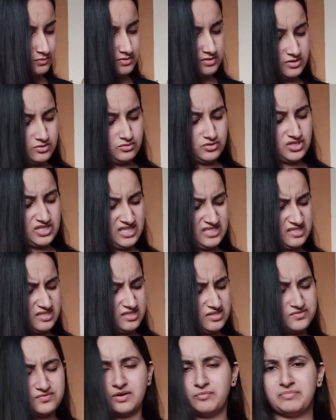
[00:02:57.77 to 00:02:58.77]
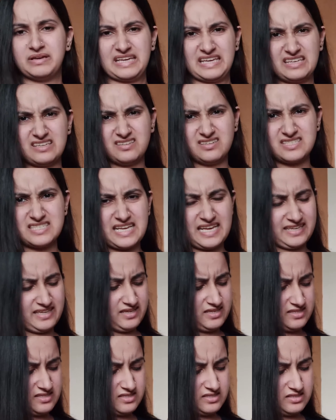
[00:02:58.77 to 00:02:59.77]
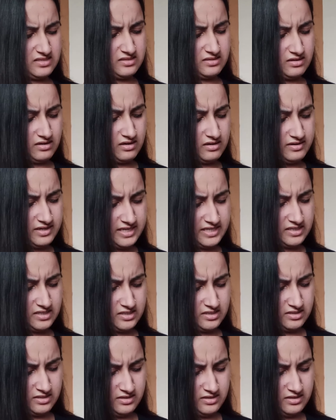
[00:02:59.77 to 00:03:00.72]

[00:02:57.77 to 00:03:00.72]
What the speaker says: would do justice for beginners, I guess. Alright,